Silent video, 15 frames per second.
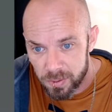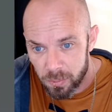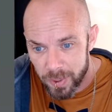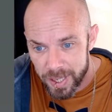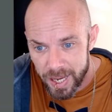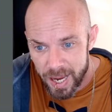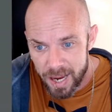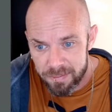
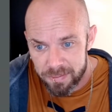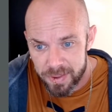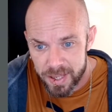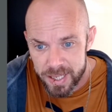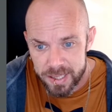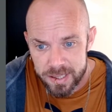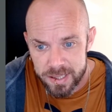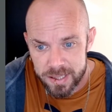we have
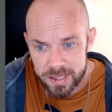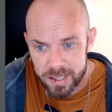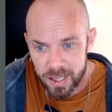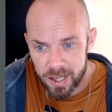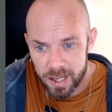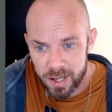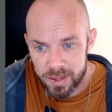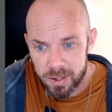this,
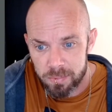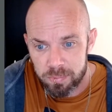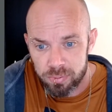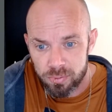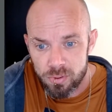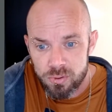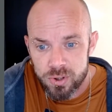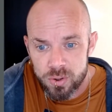the
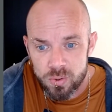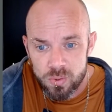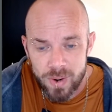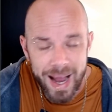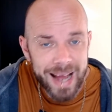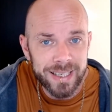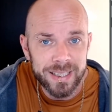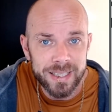Brutal
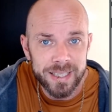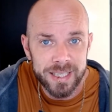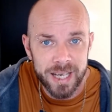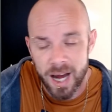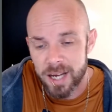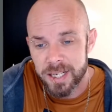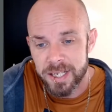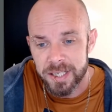and
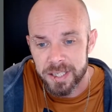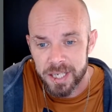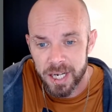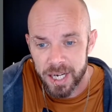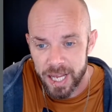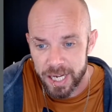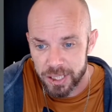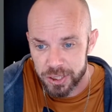Cunning
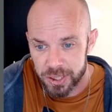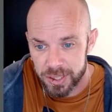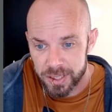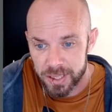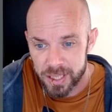Collection.